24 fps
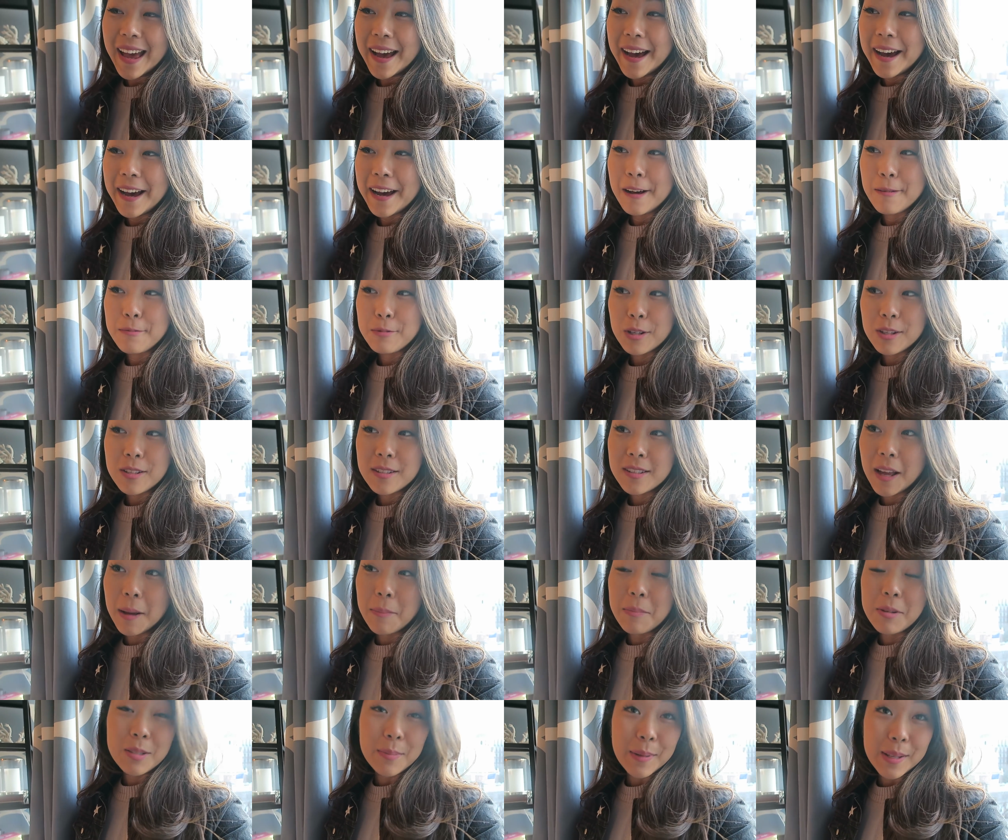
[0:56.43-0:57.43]
Um, so I just
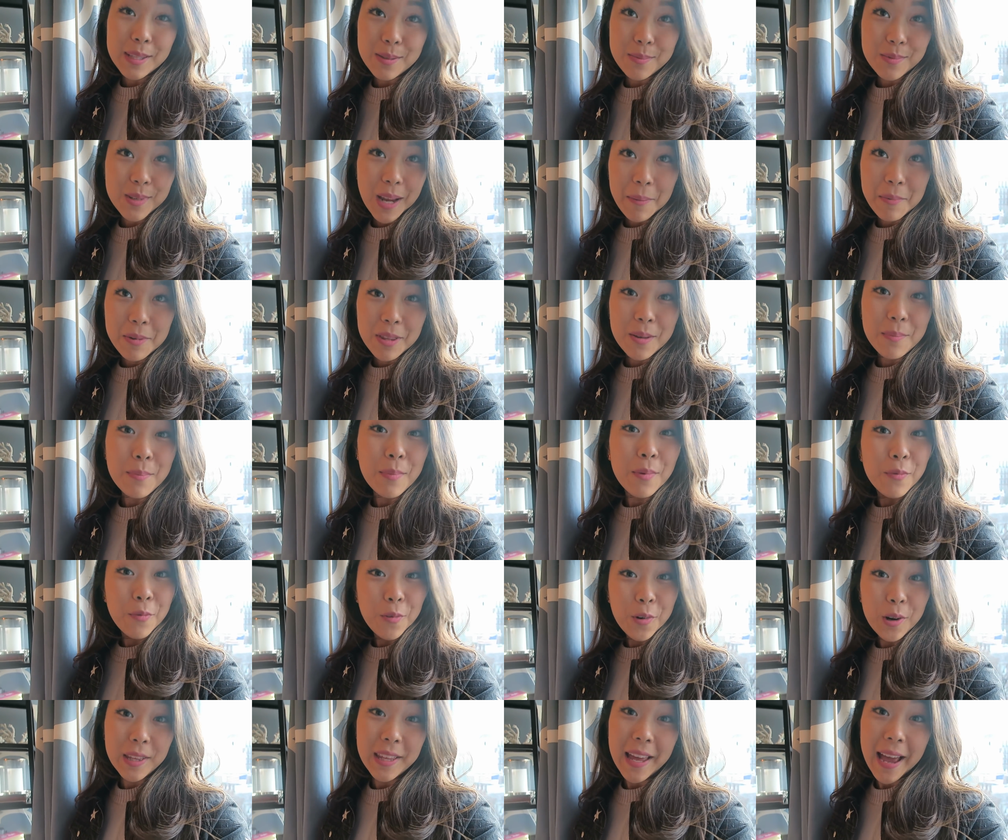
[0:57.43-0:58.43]
come to spend some time with him
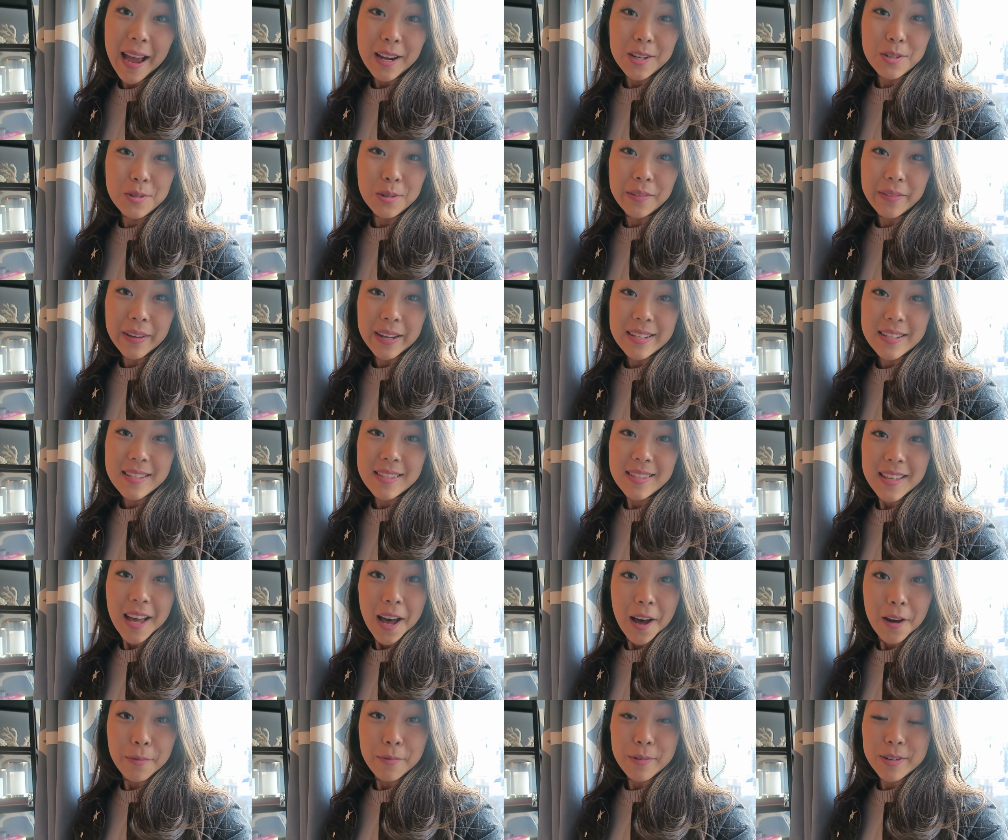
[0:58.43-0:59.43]
before the actual event
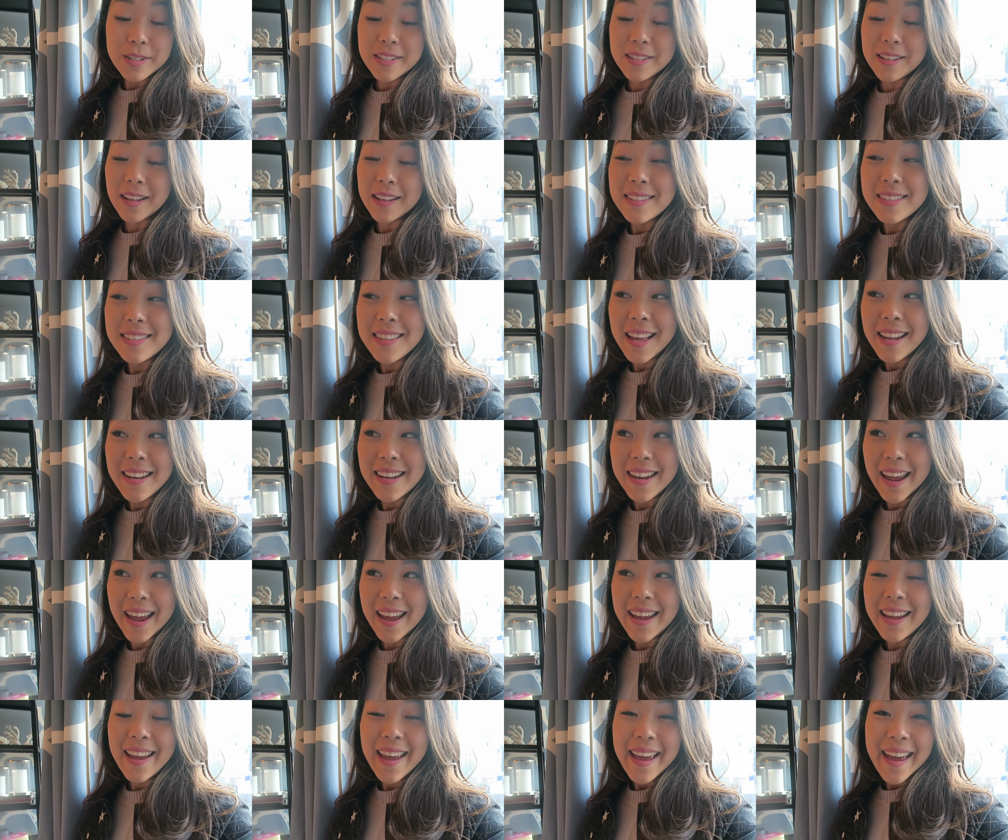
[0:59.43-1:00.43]
itself, which is on
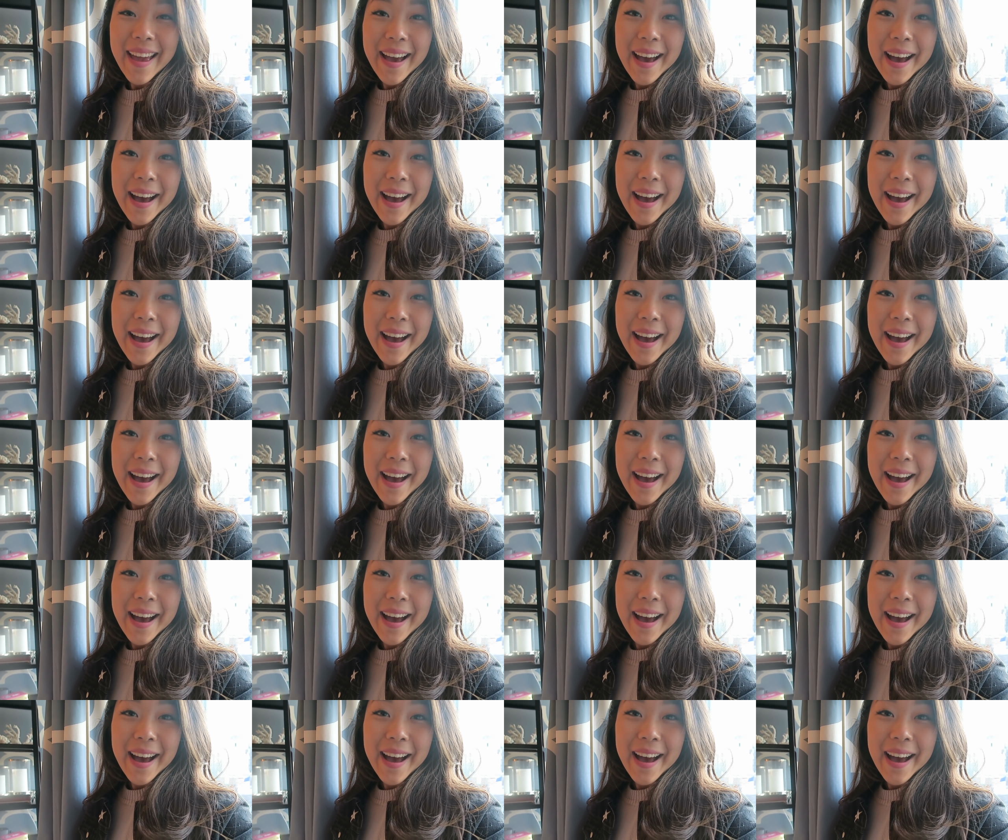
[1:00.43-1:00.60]
Sunday.